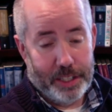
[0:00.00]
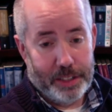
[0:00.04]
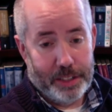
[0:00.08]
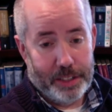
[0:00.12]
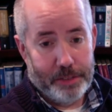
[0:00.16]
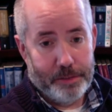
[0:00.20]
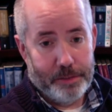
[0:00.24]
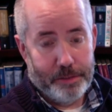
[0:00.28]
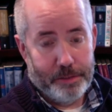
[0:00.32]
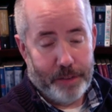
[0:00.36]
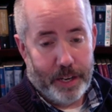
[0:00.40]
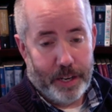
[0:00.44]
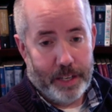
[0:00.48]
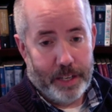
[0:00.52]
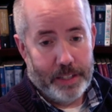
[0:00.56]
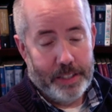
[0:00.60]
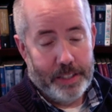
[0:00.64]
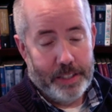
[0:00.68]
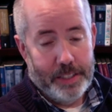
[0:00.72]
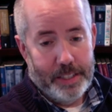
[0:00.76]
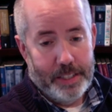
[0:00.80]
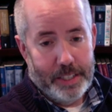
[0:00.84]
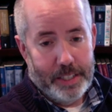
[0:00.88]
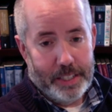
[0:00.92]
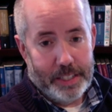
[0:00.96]
And but
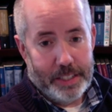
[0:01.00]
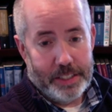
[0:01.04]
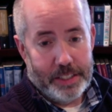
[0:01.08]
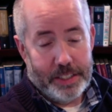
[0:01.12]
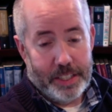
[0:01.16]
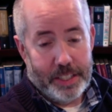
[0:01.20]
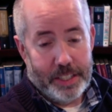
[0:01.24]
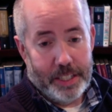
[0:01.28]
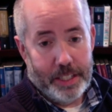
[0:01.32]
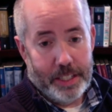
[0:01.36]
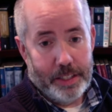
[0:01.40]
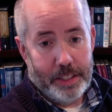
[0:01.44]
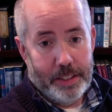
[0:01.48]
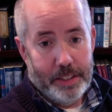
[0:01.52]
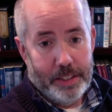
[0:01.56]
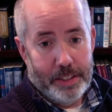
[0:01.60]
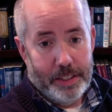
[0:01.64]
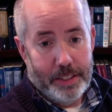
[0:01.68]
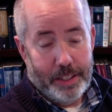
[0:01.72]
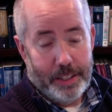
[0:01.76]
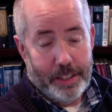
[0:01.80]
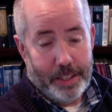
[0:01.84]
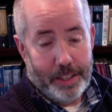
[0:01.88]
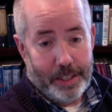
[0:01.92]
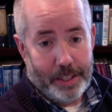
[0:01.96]
instead,
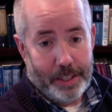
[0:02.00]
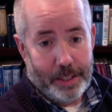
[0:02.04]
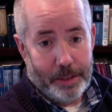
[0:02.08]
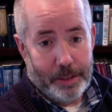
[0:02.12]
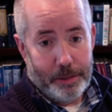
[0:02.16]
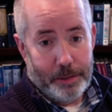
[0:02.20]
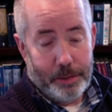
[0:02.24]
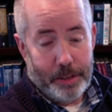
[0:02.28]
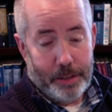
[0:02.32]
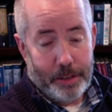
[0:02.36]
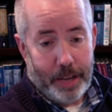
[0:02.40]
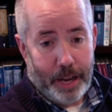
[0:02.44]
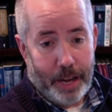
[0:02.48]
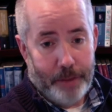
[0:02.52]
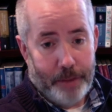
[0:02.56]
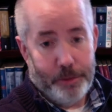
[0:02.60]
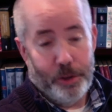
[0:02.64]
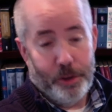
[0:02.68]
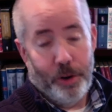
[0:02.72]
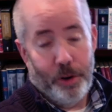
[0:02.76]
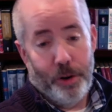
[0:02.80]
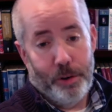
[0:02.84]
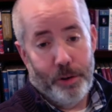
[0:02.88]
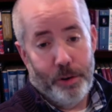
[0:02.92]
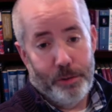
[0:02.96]
uh, have
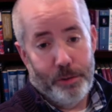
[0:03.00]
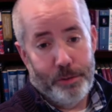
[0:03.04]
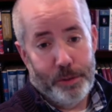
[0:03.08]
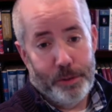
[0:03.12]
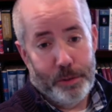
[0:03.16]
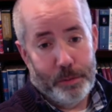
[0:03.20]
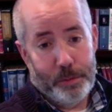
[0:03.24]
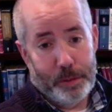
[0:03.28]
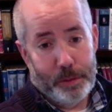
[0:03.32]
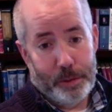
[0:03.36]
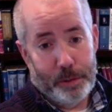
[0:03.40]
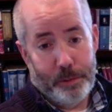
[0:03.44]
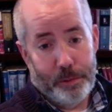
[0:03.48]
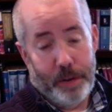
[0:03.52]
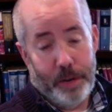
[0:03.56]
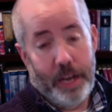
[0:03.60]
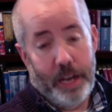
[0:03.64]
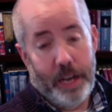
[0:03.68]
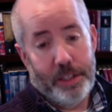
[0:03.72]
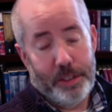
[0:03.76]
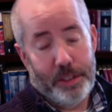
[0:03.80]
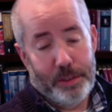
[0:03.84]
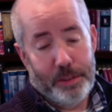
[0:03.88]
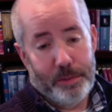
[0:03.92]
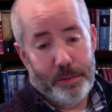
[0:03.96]
your heart filled with
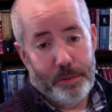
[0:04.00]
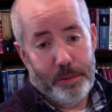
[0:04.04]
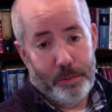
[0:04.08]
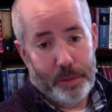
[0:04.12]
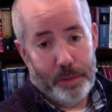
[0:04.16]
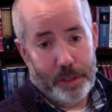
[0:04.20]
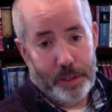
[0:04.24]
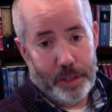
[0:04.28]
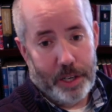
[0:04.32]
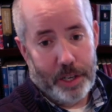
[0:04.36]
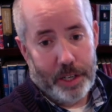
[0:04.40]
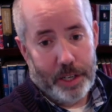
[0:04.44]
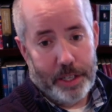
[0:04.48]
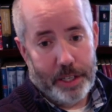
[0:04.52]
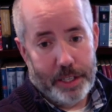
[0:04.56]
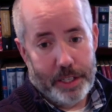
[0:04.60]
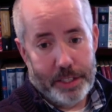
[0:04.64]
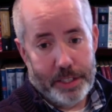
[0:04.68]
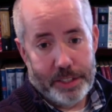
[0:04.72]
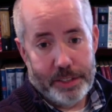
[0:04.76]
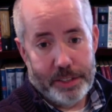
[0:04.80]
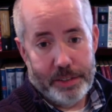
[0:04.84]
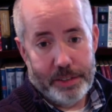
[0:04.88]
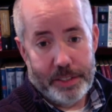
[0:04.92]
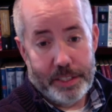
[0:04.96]
gratitude for what God
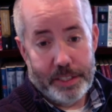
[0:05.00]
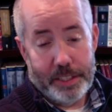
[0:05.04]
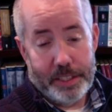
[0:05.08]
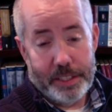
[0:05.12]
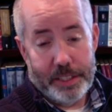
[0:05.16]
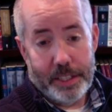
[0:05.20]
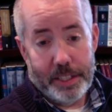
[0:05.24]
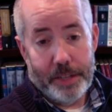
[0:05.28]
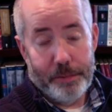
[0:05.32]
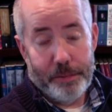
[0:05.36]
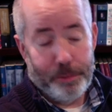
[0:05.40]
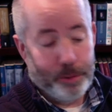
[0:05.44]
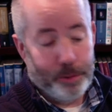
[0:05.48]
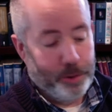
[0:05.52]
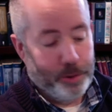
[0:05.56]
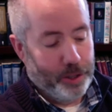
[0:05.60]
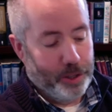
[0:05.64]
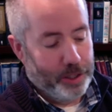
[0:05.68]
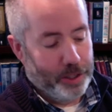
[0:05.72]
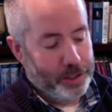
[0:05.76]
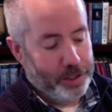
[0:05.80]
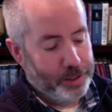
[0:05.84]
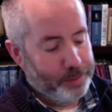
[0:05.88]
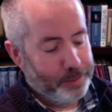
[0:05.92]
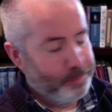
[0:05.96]
has indeed done for
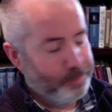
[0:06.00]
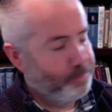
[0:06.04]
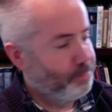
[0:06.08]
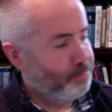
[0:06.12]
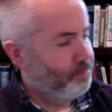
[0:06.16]
us.